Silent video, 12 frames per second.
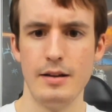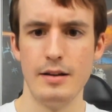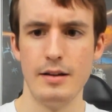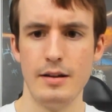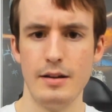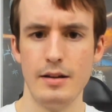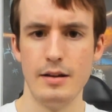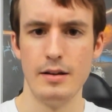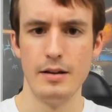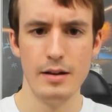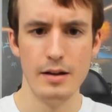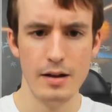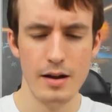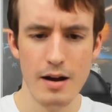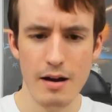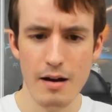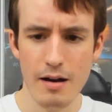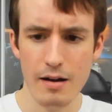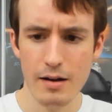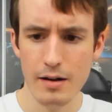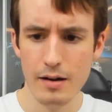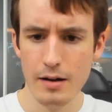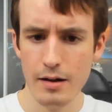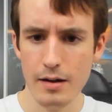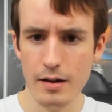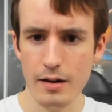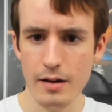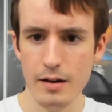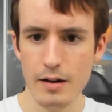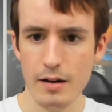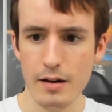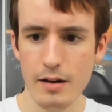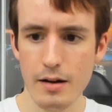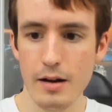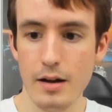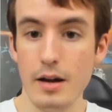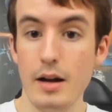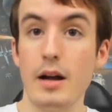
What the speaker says: No one is speaking in this clip.